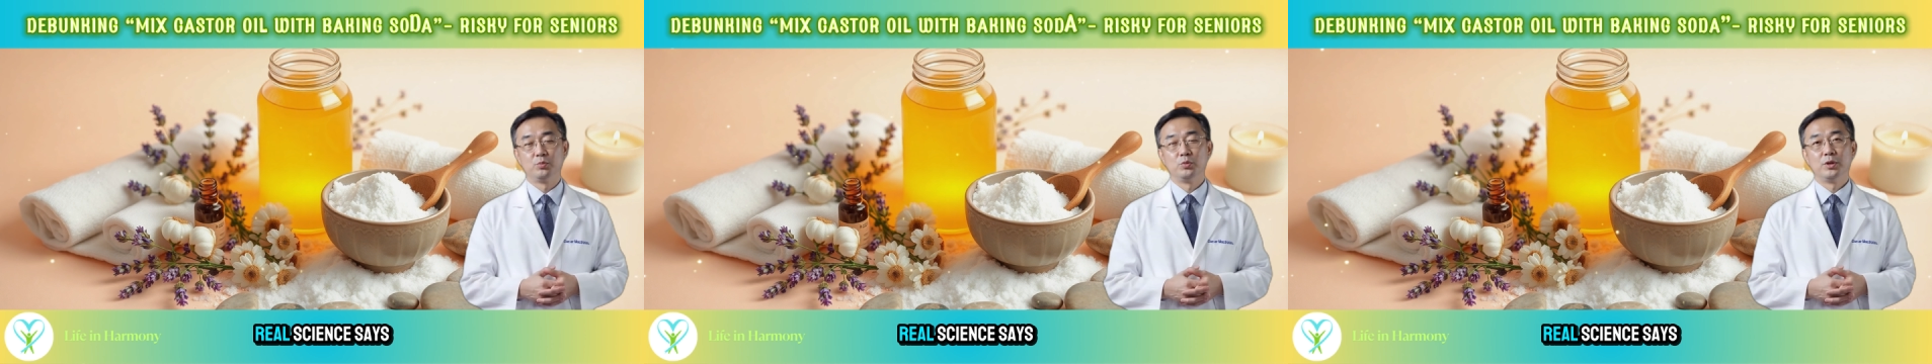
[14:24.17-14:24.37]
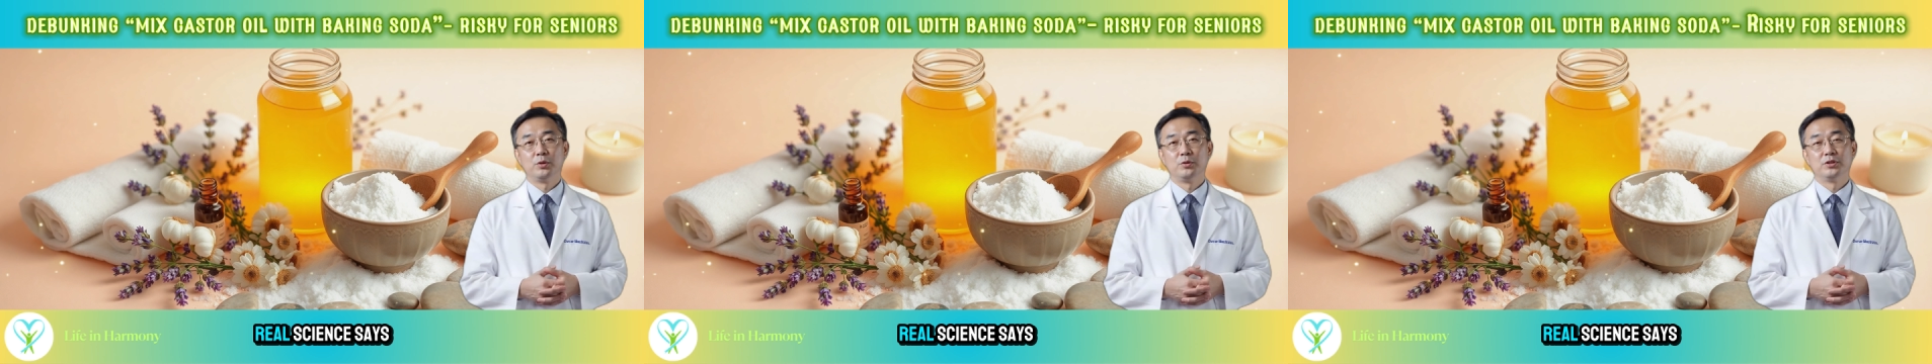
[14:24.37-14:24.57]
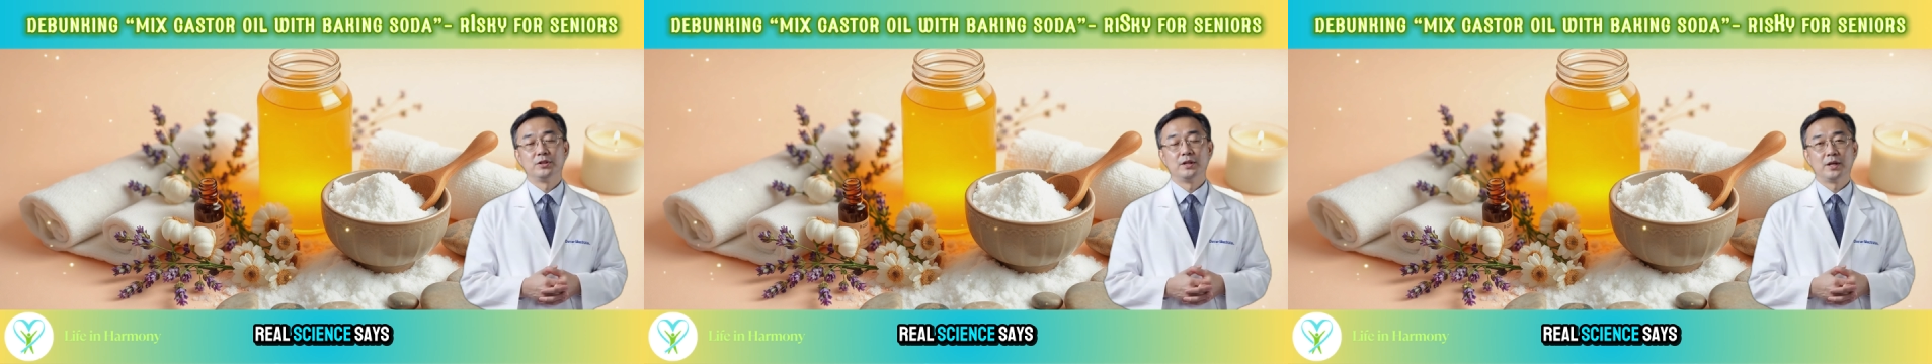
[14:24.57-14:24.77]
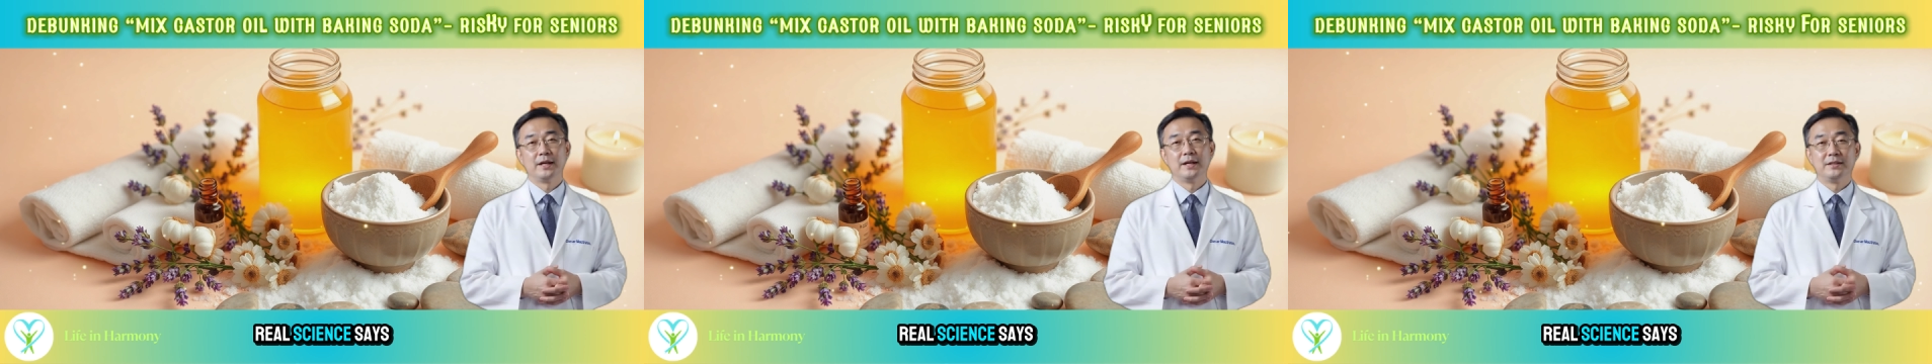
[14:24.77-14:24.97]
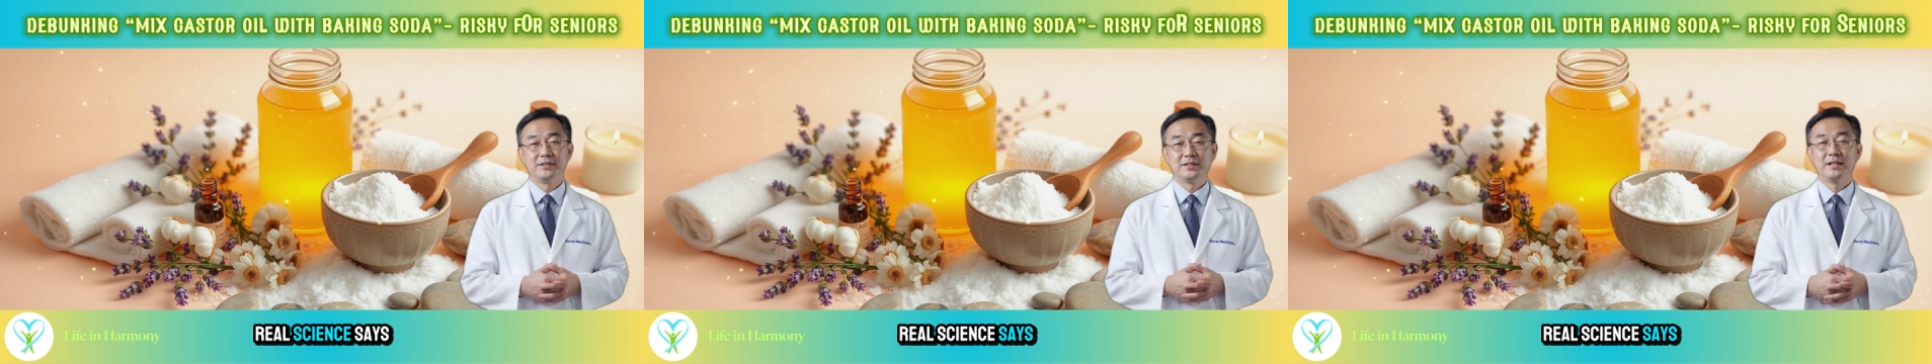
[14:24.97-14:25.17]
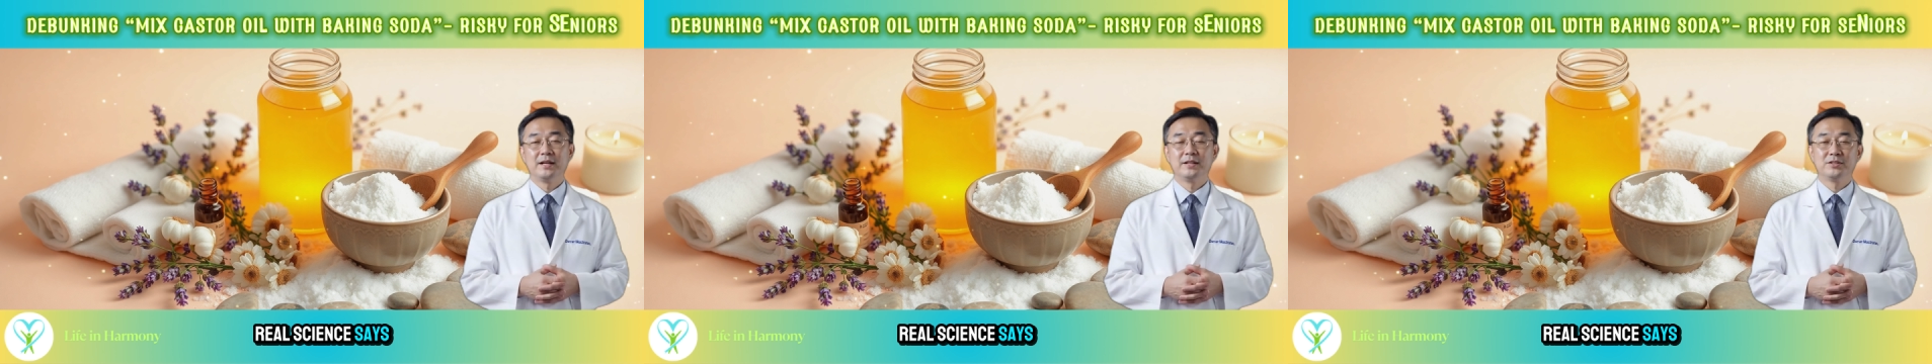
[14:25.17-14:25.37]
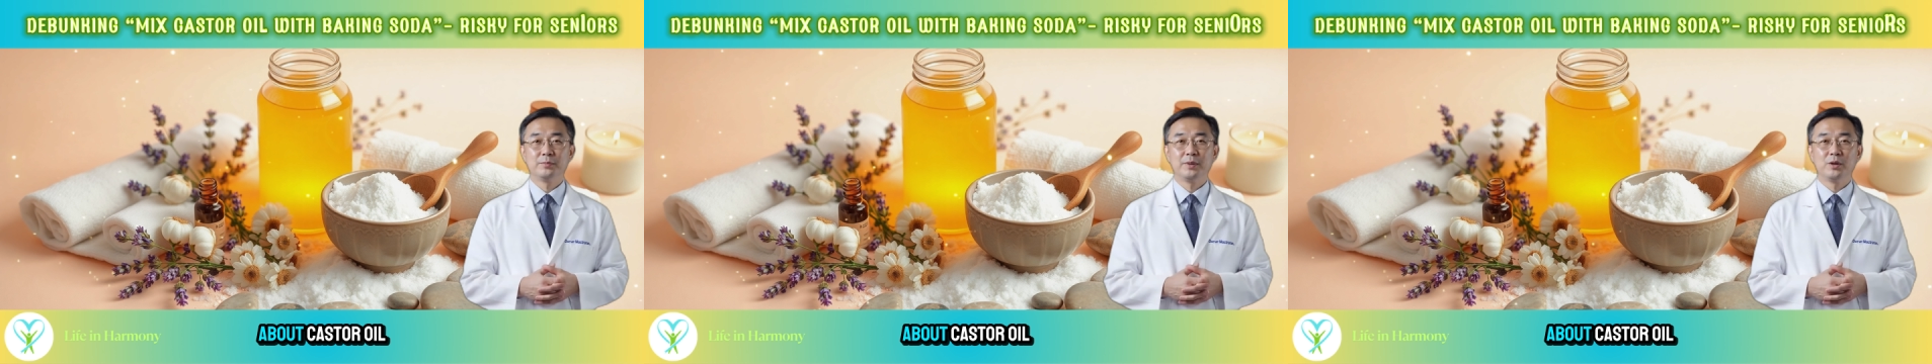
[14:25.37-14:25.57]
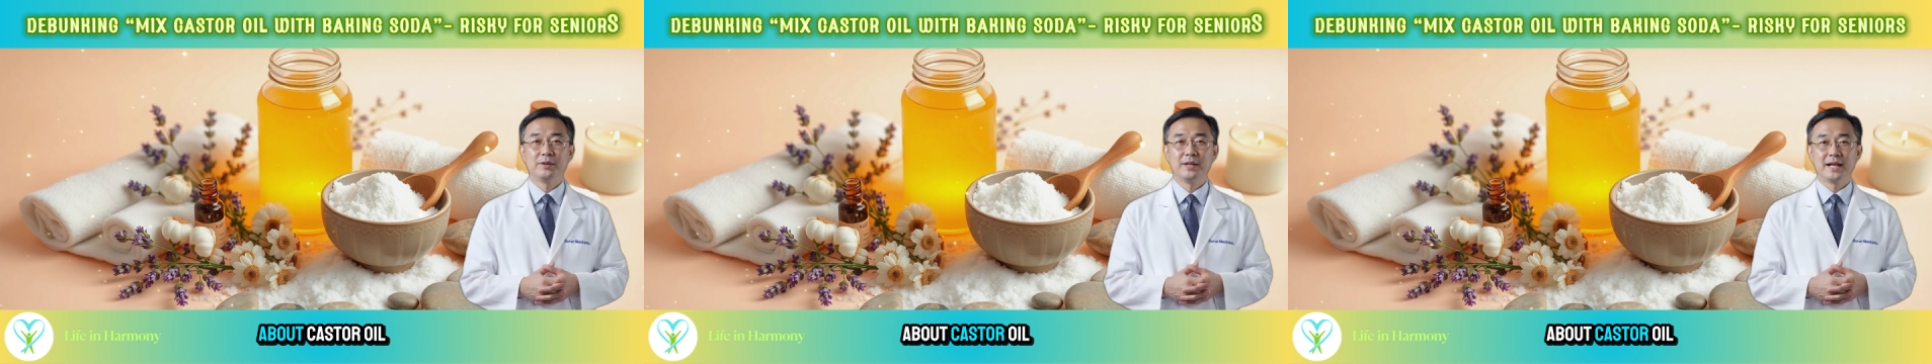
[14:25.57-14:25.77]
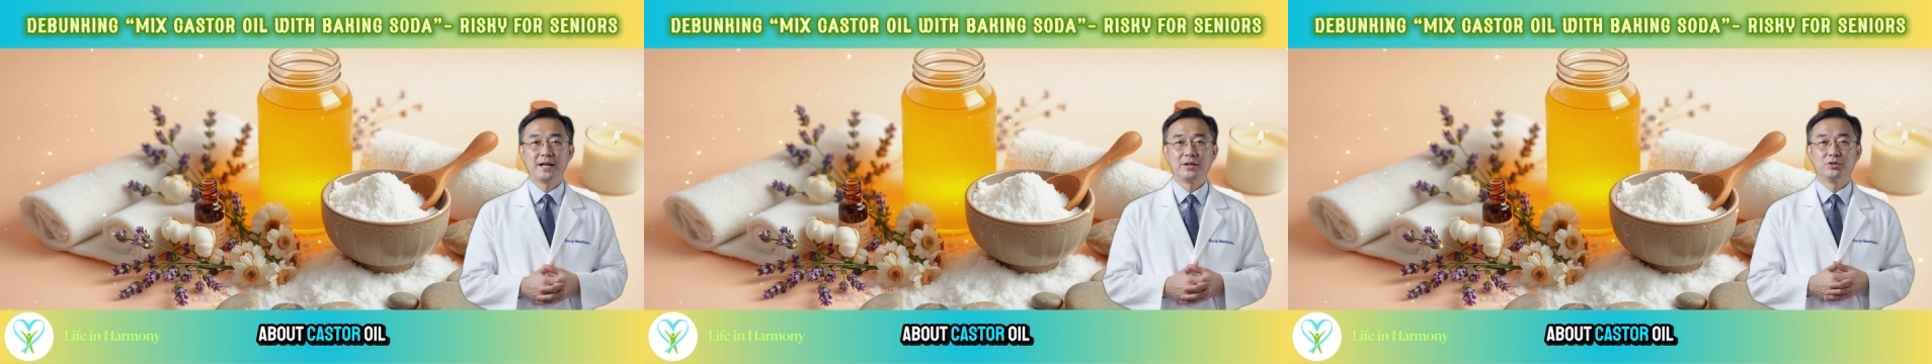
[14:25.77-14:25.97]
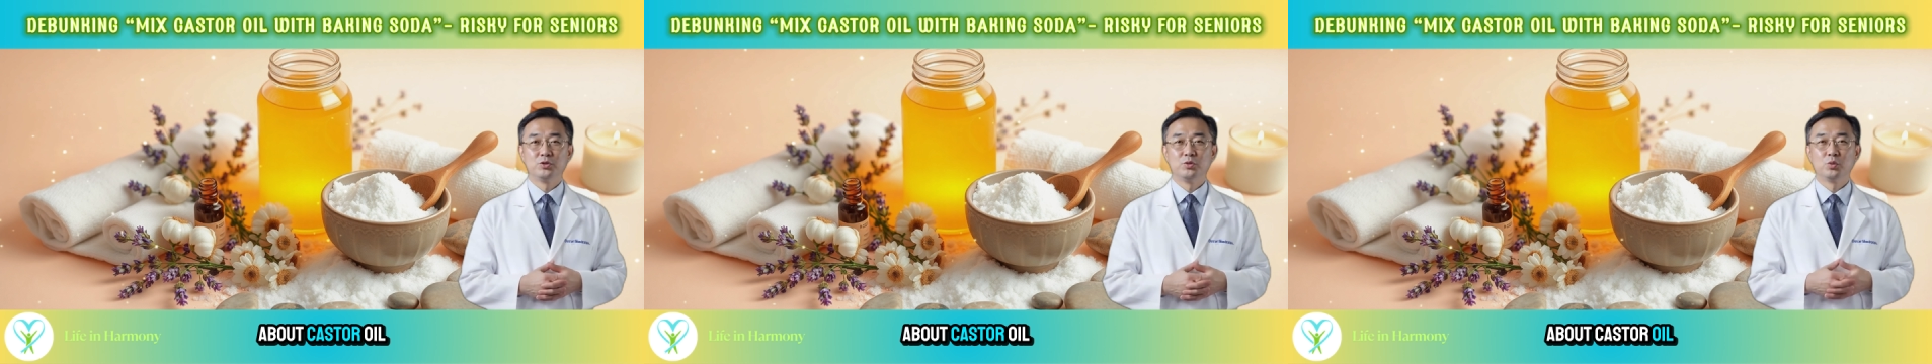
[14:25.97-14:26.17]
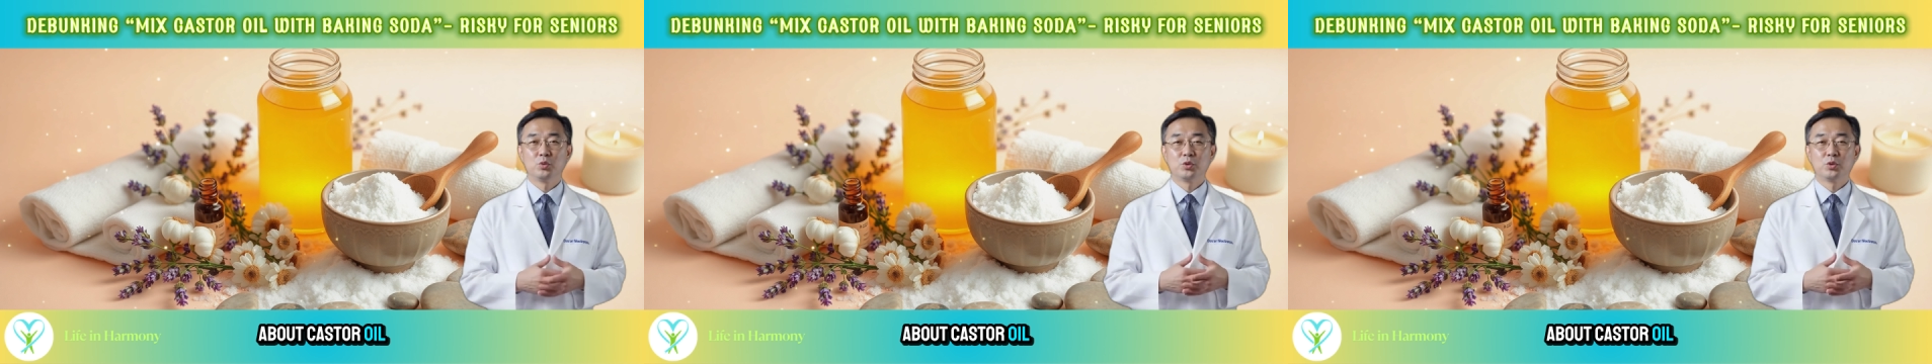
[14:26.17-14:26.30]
real science says about castor